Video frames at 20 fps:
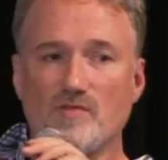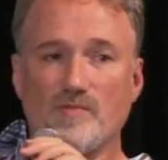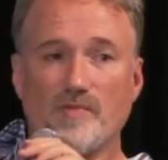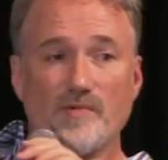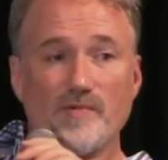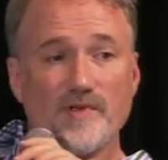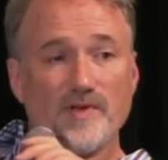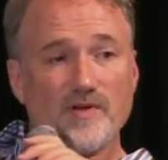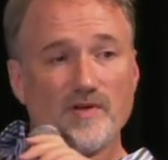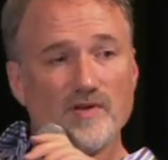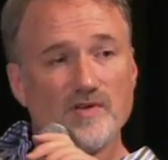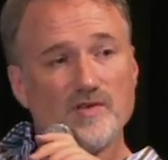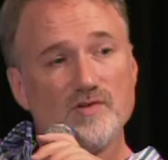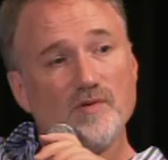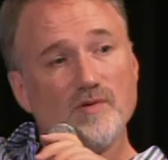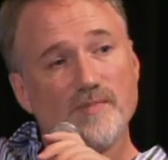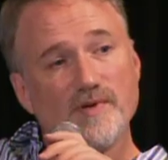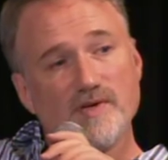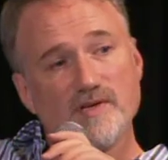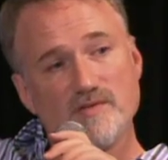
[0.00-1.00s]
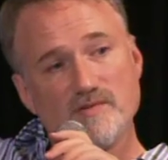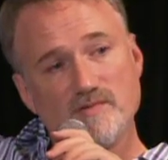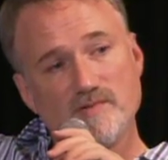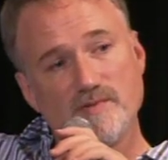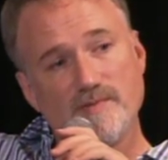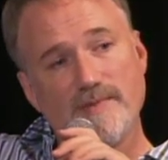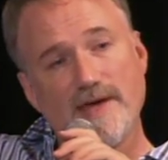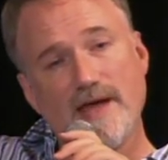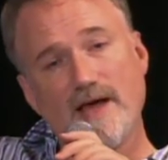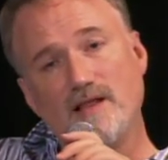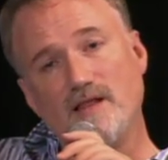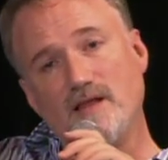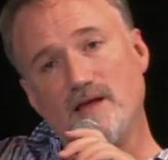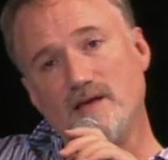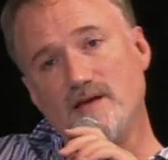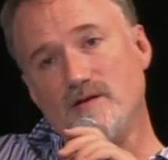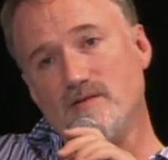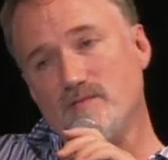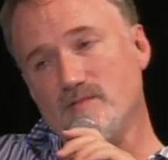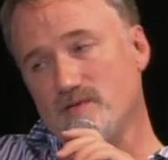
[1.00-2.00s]
But we could do it because there was a
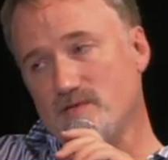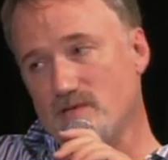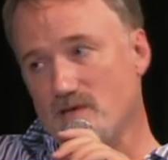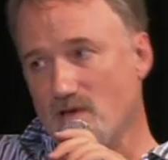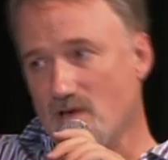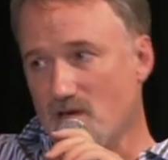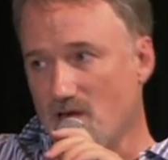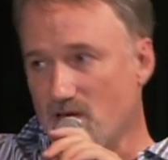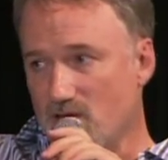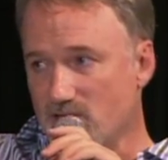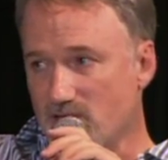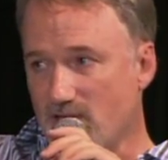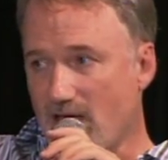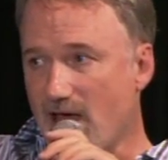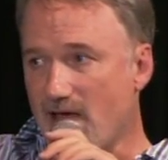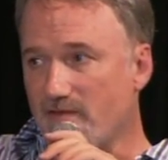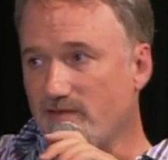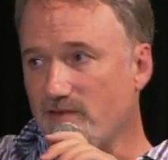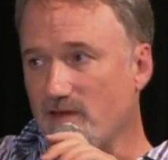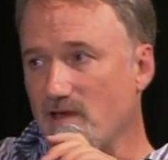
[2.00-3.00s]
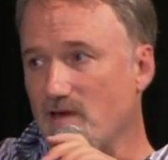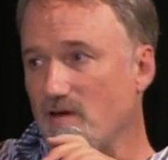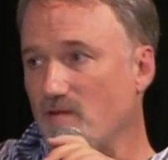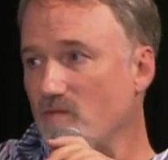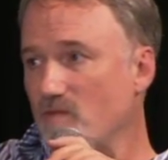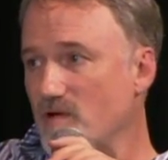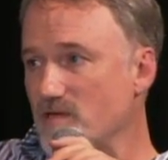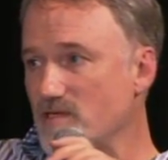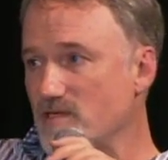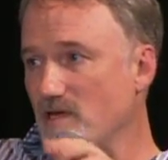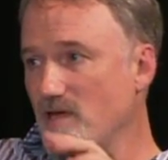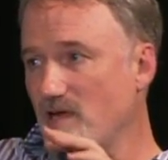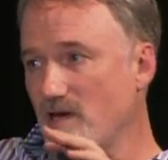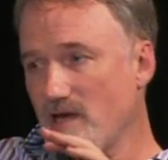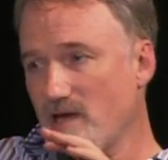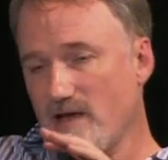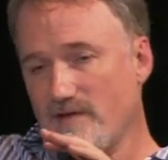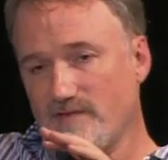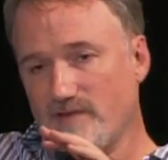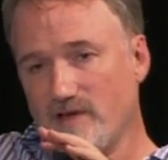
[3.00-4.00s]
backlight, and it was a half light on one side, a
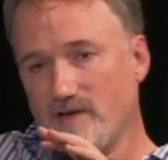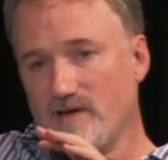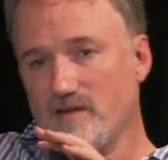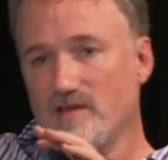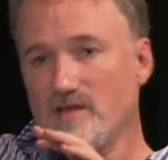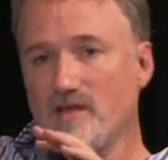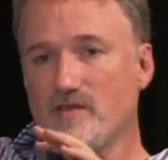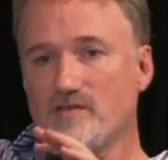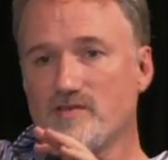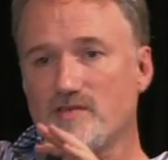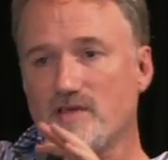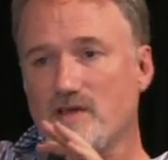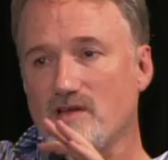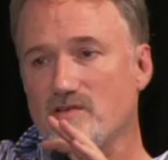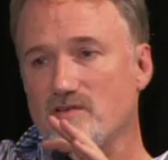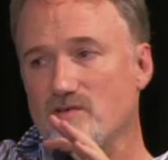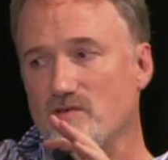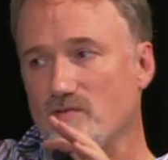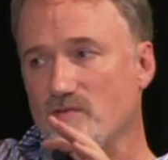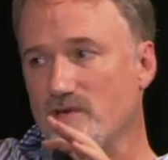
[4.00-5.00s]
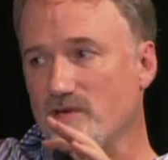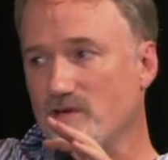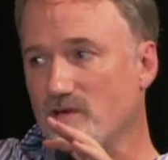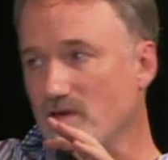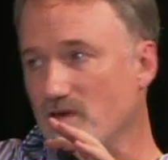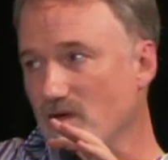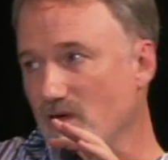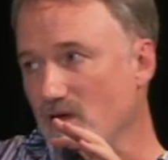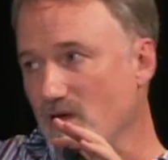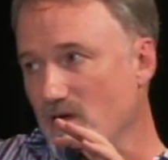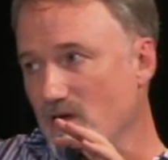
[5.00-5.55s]
half light on the other side. So we could